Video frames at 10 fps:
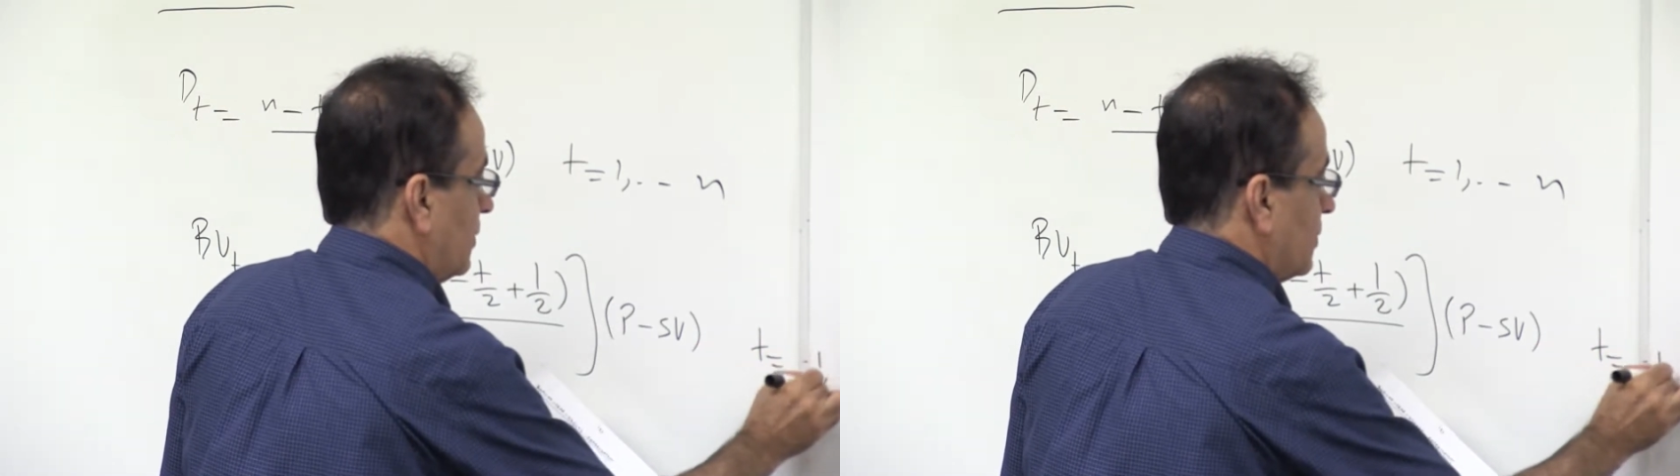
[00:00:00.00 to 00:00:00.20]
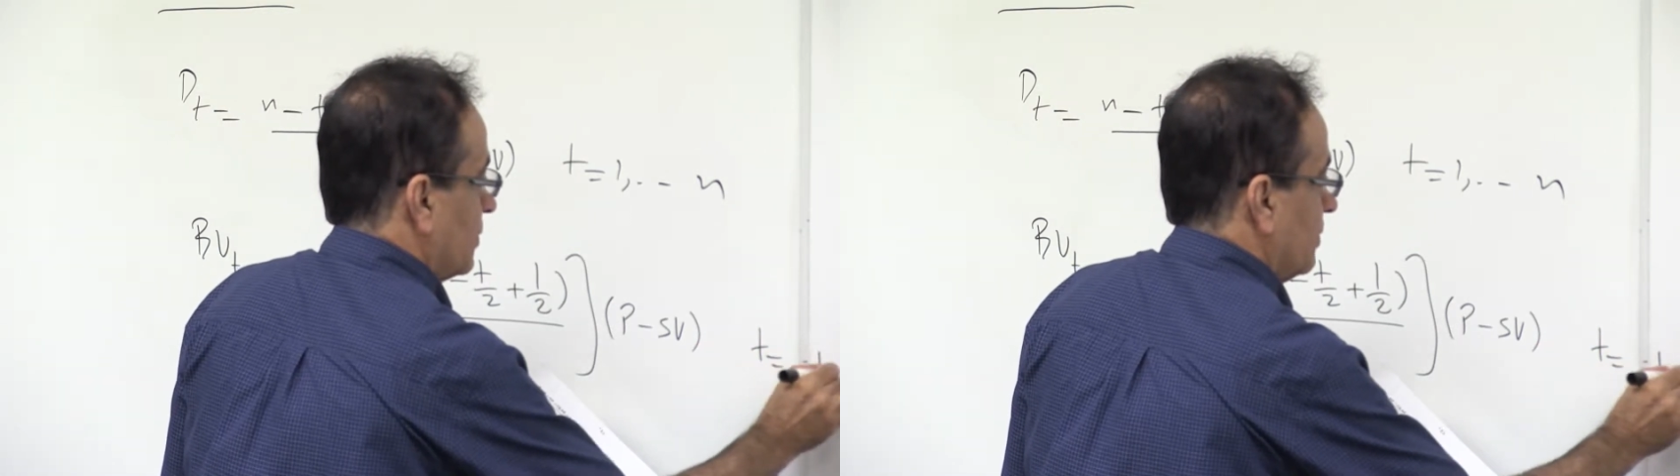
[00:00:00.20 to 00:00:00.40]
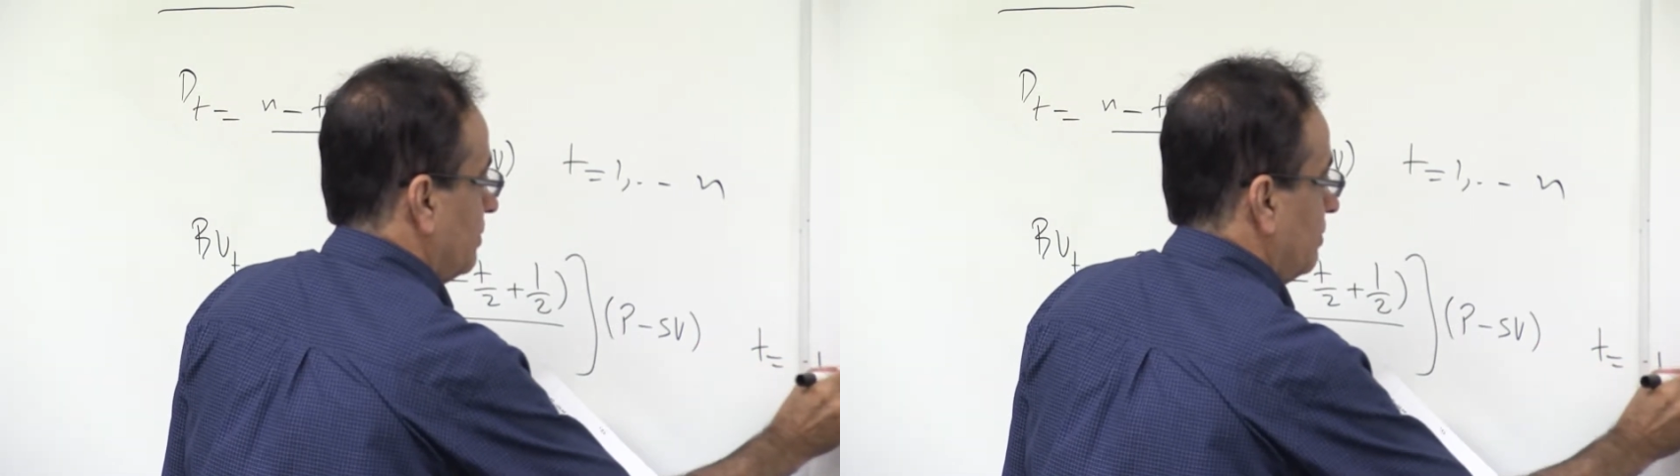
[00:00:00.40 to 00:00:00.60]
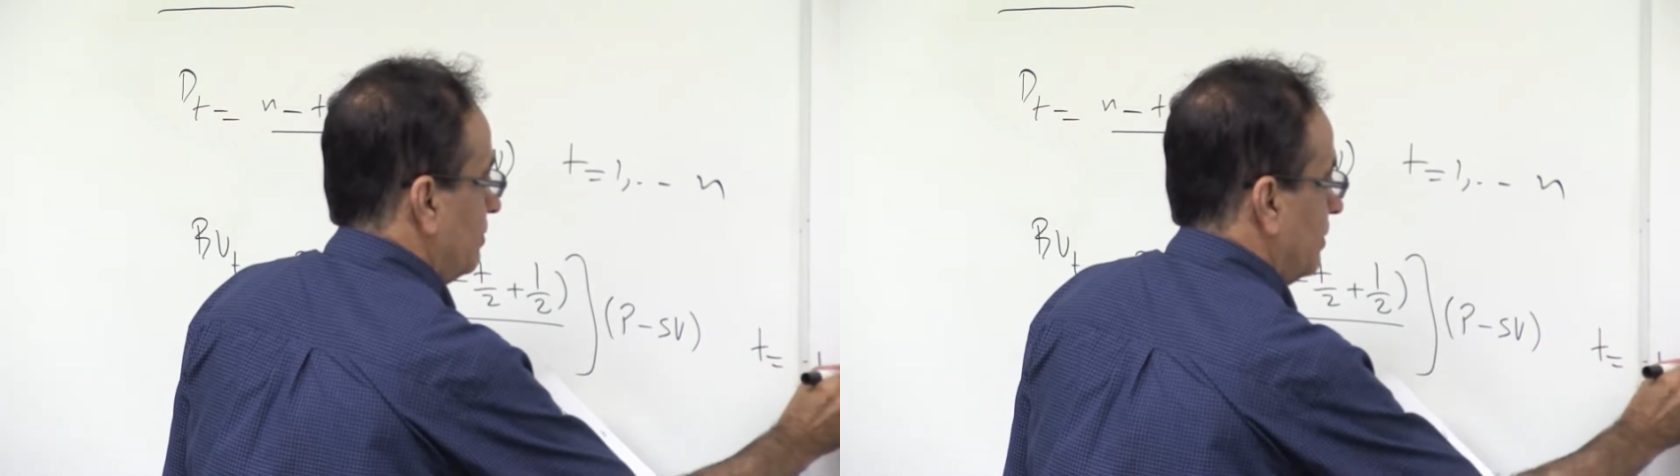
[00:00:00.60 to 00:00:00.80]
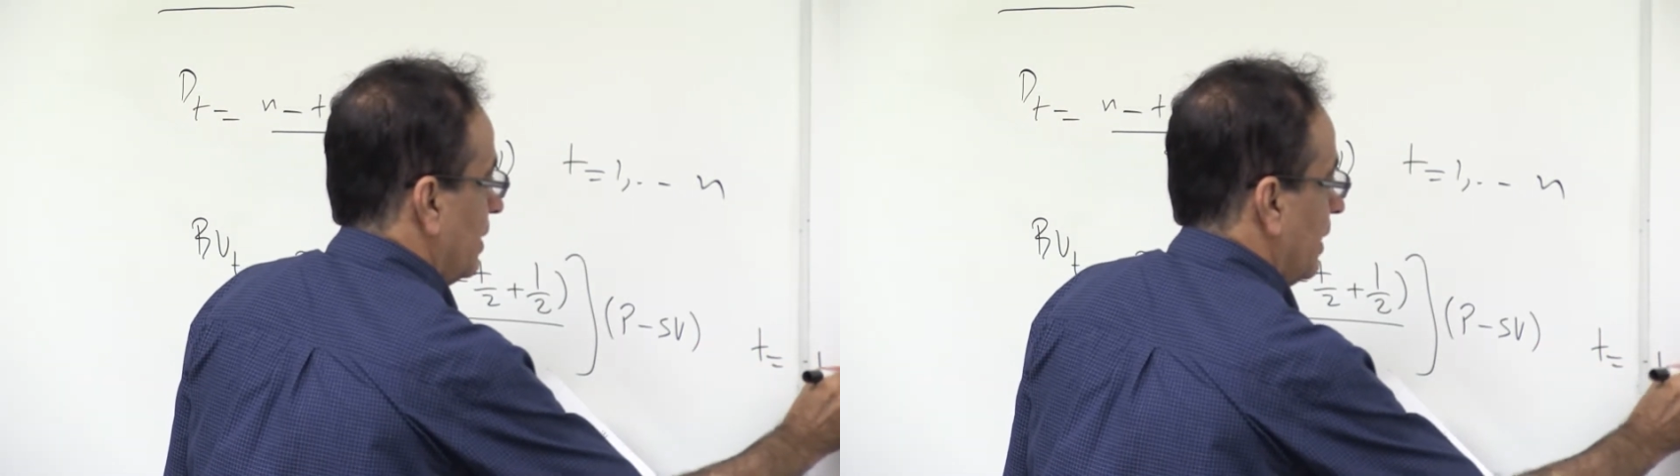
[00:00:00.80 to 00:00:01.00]
through
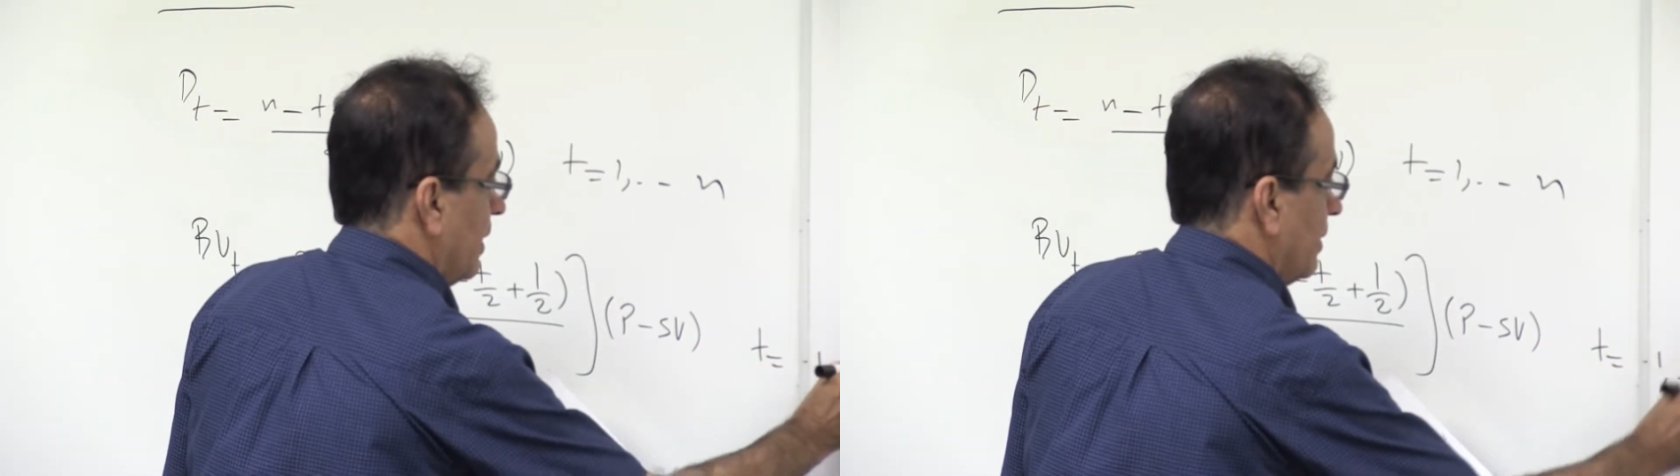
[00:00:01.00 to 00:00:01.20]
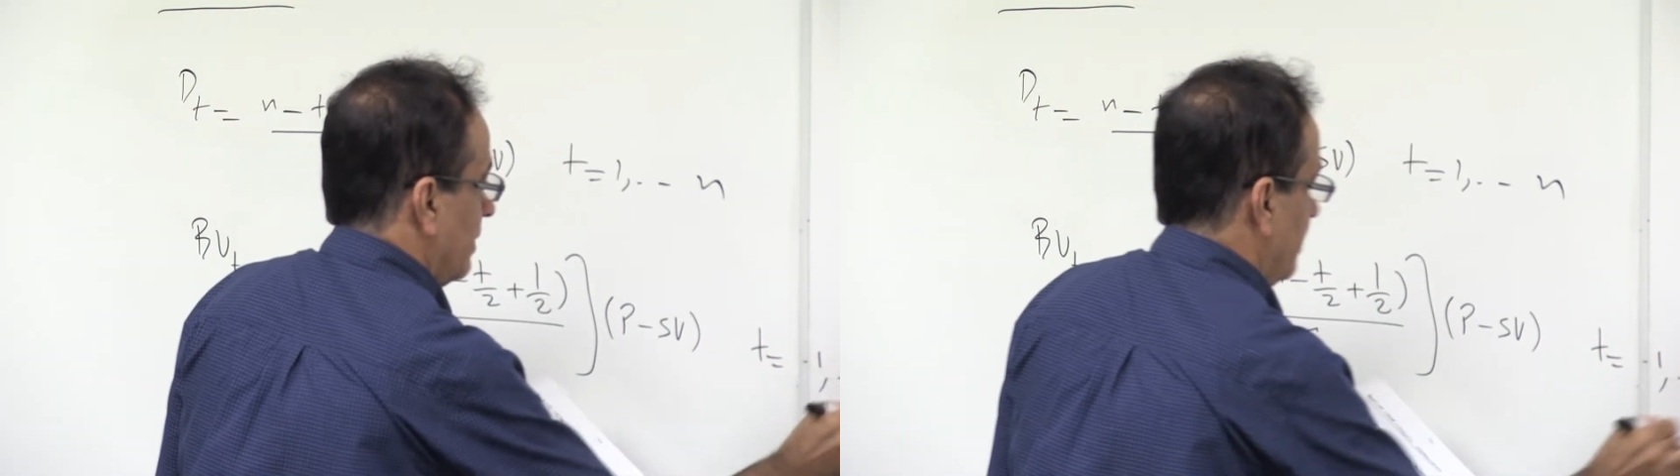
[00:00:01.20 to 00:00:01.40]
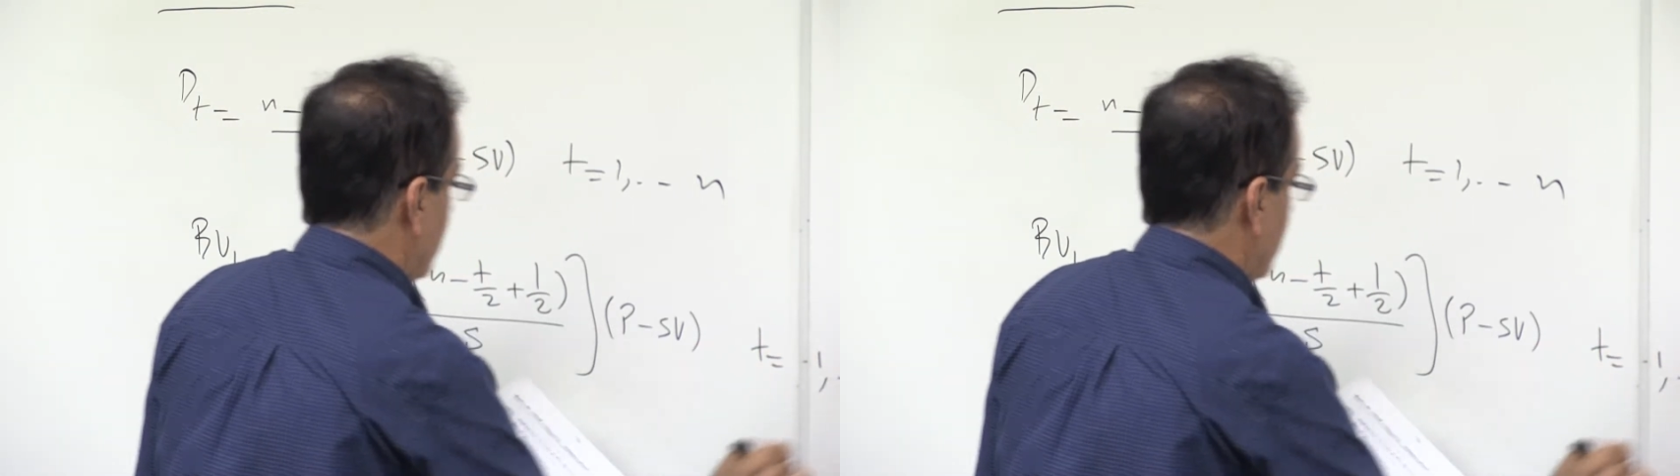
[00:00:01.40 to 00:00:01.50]
n.